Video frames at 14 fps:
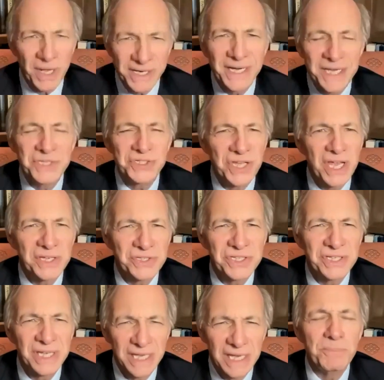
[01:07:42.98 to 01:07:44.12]
And he says
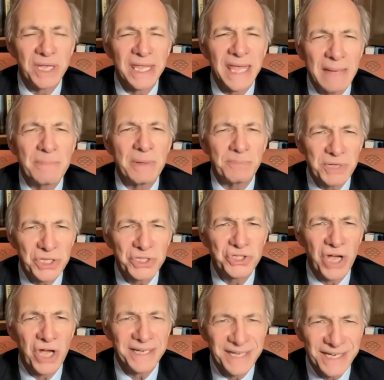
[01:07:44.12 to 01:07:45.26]
he became a bit
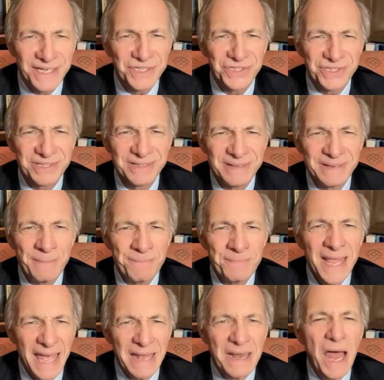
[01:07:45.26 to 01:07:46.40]
Chinese.
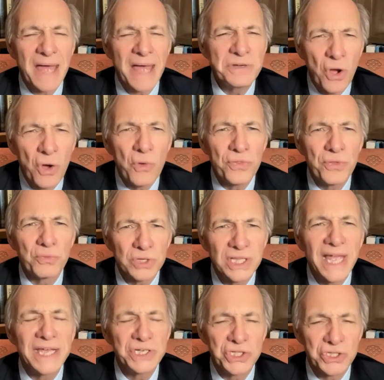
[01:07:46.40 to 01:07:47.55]
And I know the
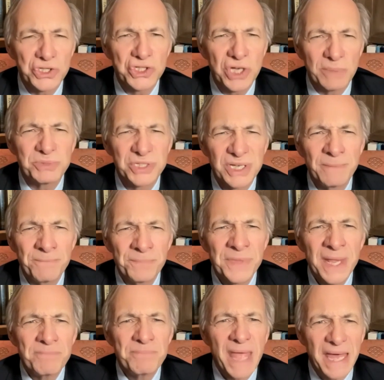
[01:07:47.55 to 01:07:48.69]
relationships.
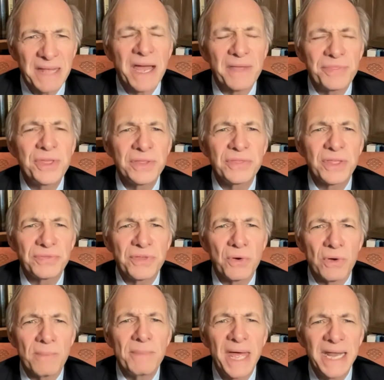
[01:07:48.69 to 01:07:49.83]
And I think that there
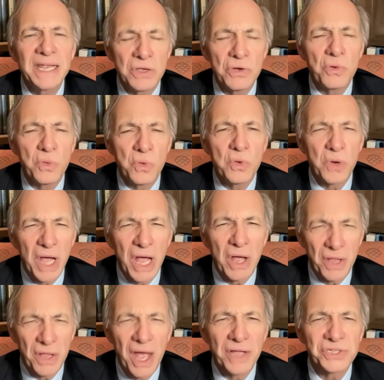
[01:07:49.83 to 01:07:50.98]
are many who
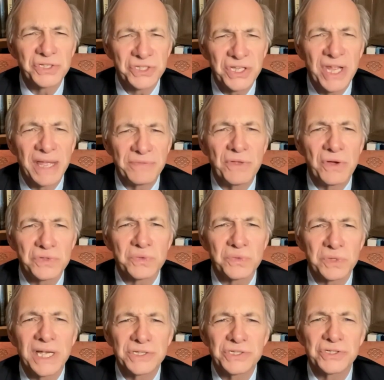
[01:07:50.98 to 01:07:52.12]
understand those
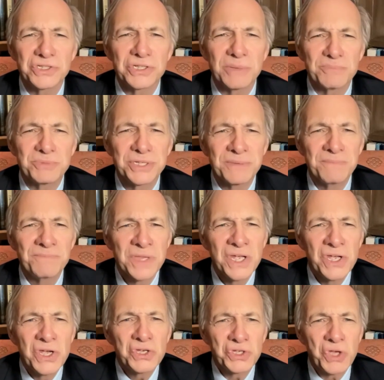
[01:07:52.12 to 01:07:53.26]
relationships.
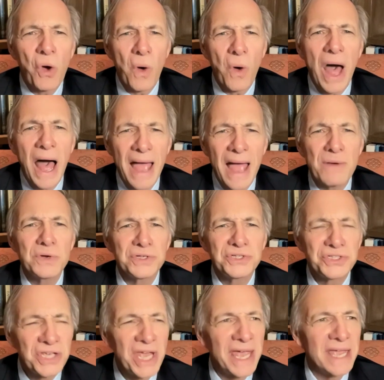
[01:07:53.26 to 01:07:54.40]
So I would
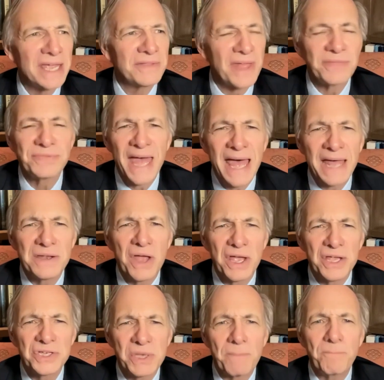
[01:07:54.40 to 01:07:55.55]
say that
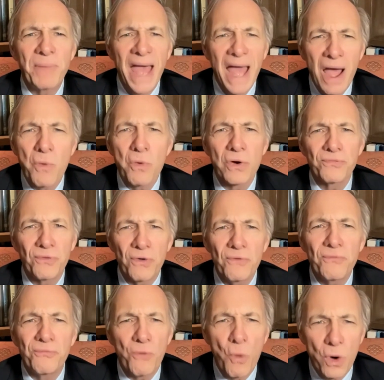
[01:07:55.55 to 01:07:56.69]
is a powerful
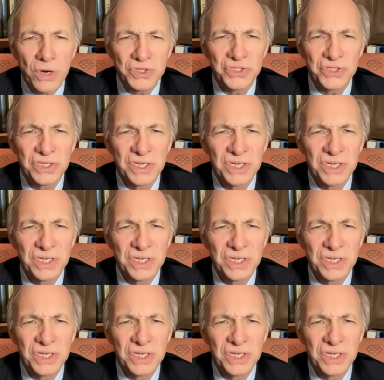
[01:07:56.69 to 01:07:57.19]
force